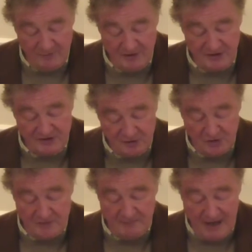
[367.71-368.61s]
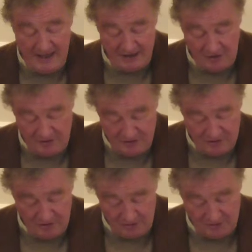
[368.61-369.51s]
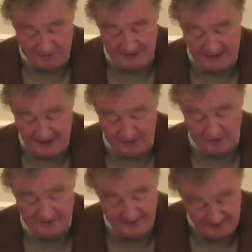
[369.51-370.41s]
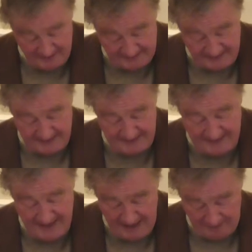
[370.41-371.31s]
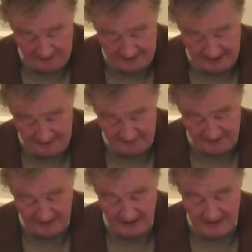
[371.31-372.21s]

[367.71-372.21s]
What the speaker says: We discussed my going to London with Ken on Thursday and staying with David.